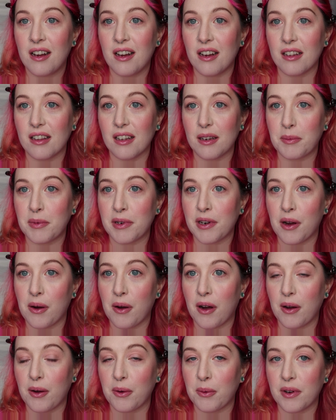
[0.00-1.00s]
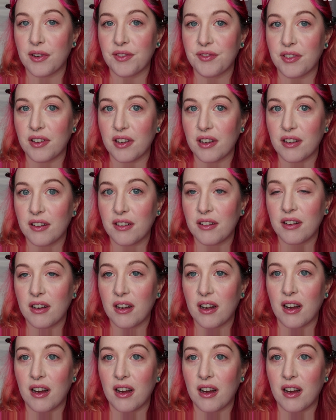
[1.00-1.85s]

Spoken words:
and let me know how it went for you.